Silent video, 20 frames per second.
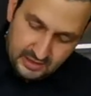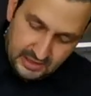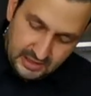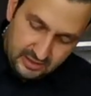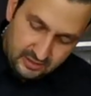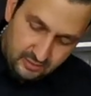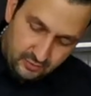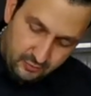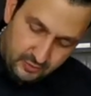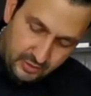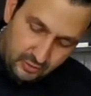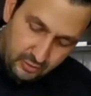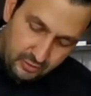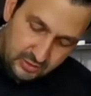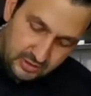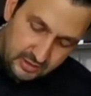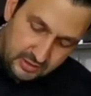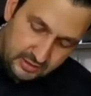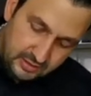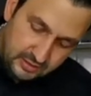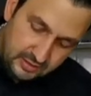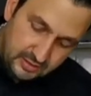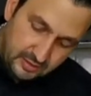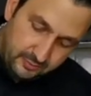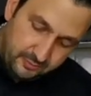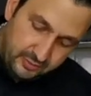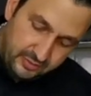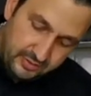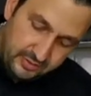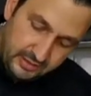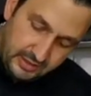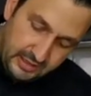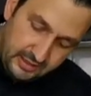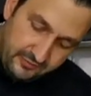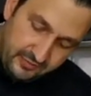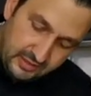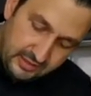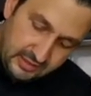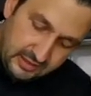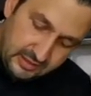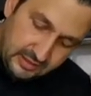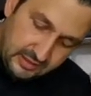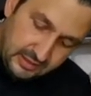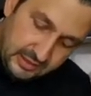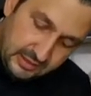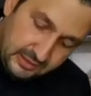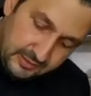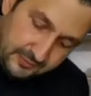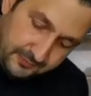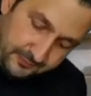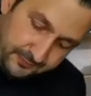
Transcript: and we're gonna dump everything in.